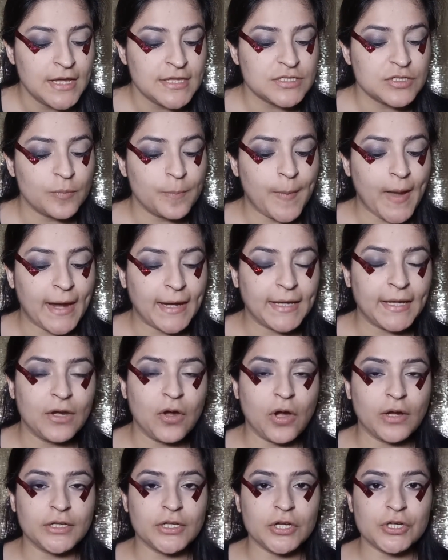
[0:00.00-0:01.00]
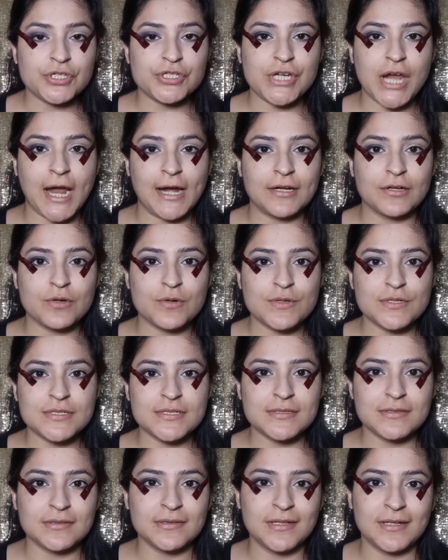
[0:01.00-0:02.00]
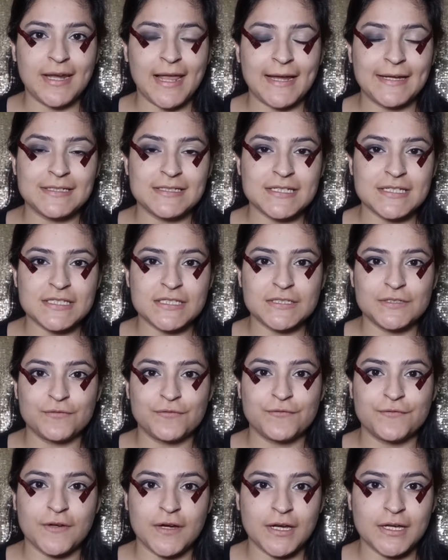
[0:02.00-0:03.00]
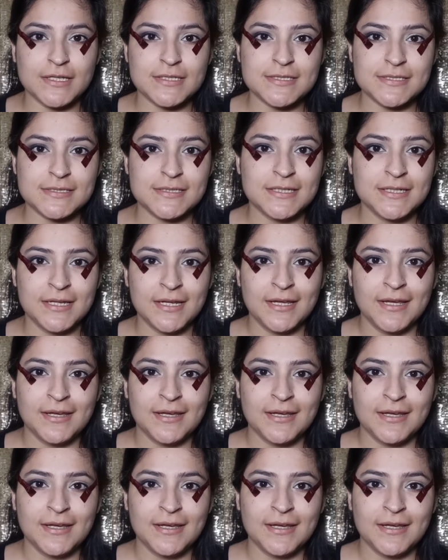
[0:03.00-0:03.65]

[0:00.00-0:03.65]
So packing on your shadows, the lightest first,